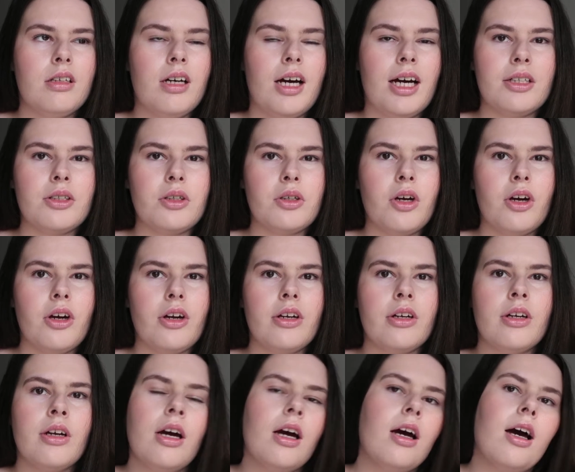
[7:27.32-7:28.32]
I don't know.
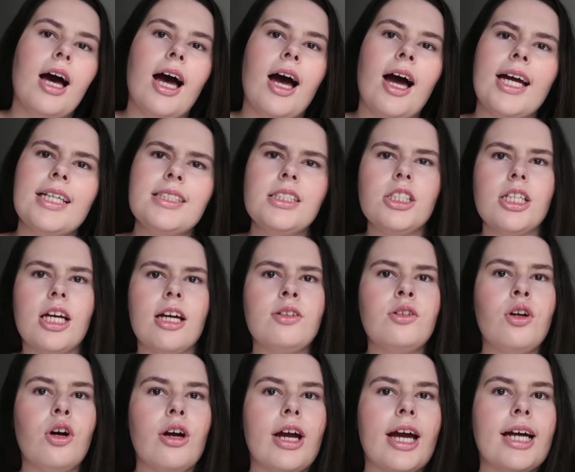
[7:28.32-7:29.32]

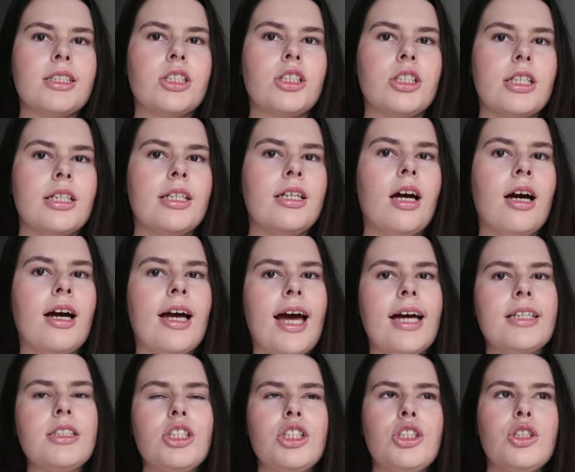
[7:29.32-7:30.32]
Actually I
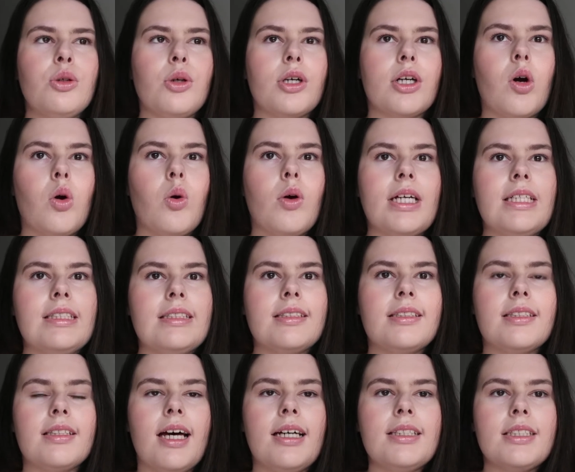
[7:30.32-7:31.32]
had to do a
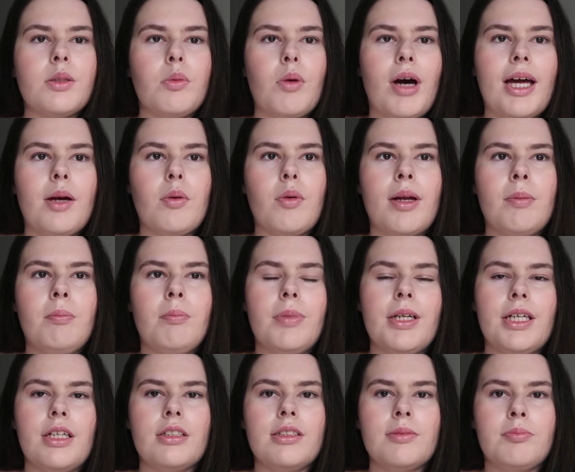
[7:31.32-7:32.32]
quiz. That's why I went,
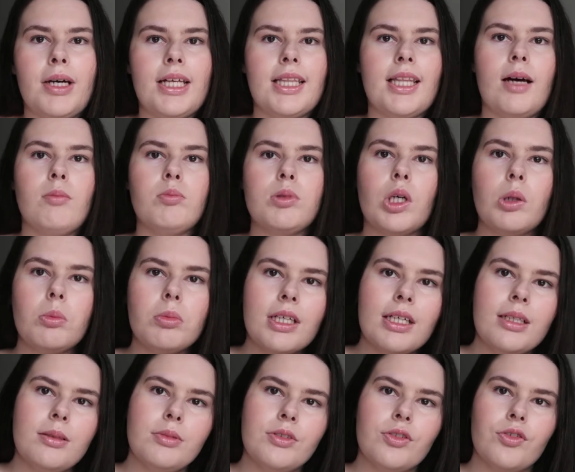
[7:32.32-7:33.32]
because my laptop
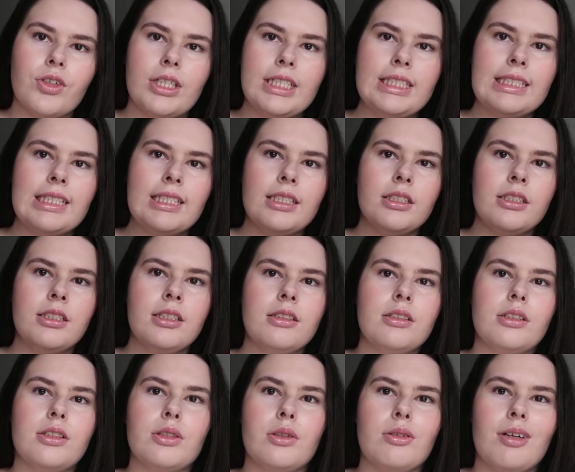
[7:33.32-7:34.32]
keeps freezing,
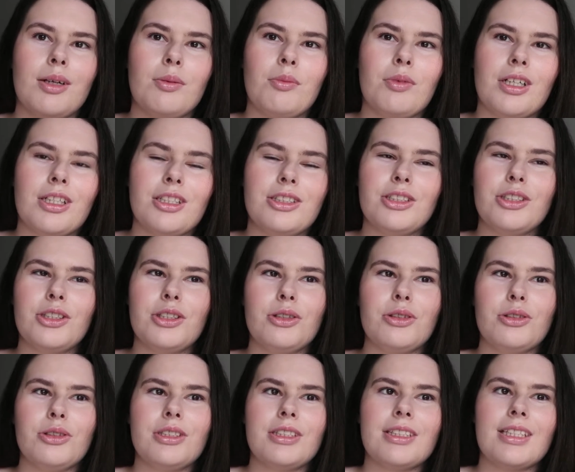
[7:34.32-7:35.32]
so I wanted to
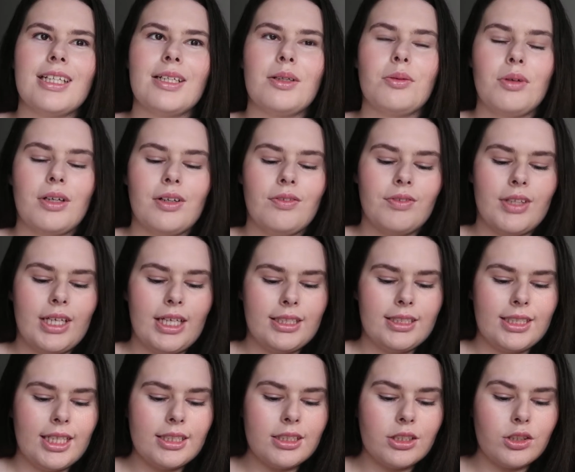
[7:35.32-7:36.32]
use like one of their
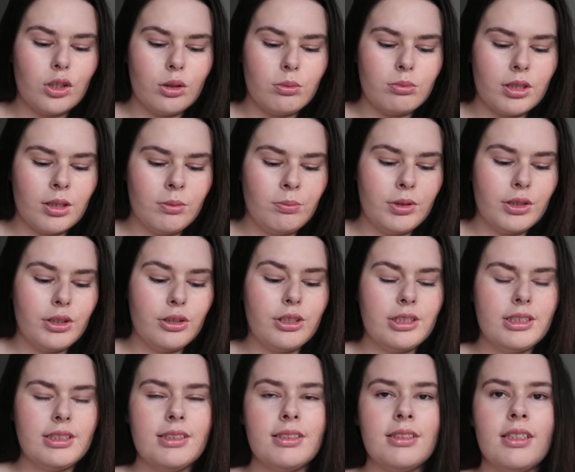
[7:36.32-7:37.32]
desktop
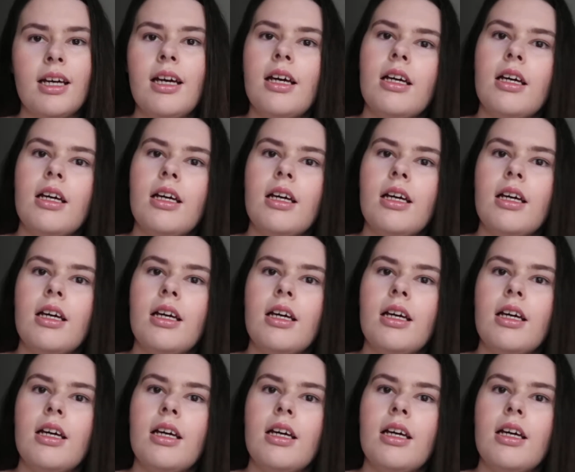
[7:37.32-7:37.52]
computers,